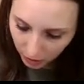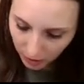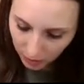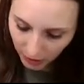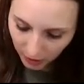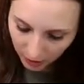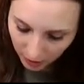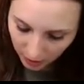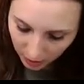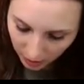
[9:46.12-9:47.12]
The
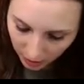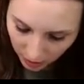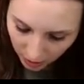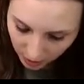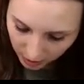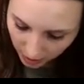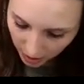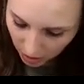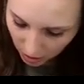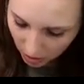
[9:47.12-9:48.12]
median is
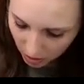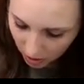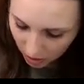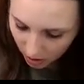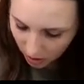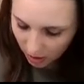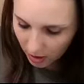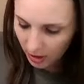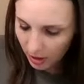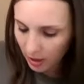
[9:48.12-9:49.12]
here,
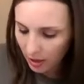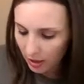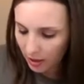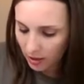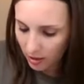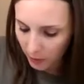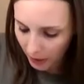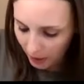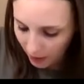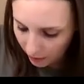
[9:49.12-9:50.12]
and then the
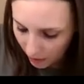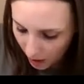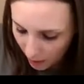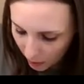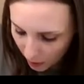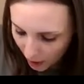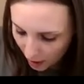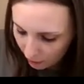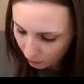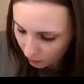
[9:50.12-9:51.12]
median of the upper
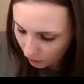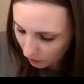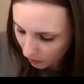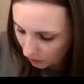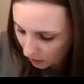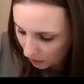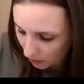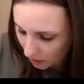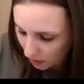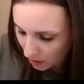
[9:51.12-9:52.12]
half
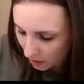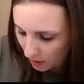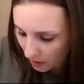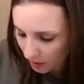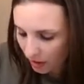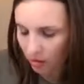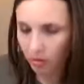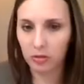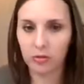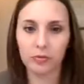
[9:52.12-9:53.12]
is
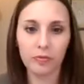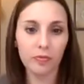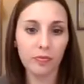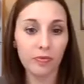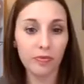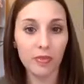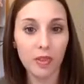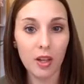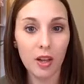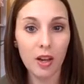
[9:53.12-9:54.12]
here.
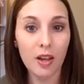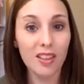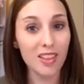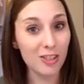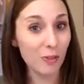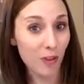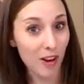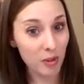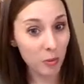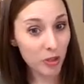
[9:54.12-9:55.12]
And that's your
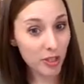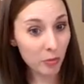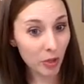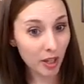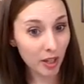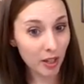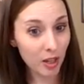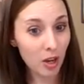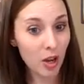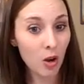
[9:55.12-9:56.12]
5-number summary.
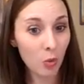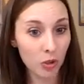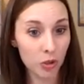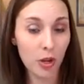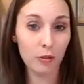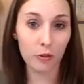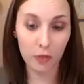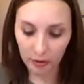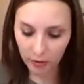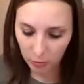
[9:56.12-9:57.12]
Once you have your
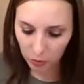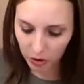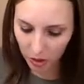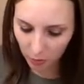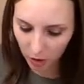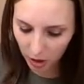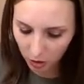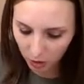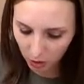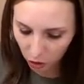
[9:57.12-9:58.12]
5-number summary,
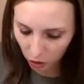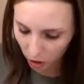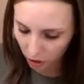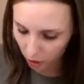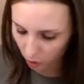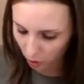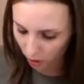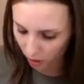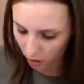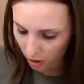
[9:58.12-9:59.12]
you can draw
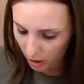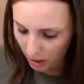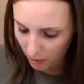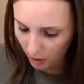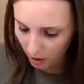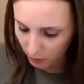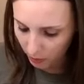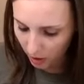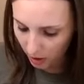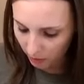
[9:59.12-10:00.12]
your box
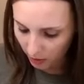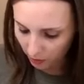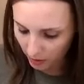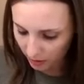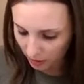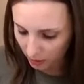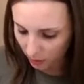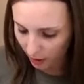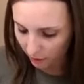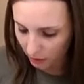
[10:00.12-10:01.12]
plot. I'm going to erase this so
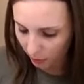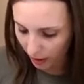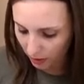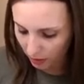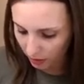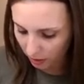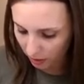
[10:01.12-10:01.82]
I have space.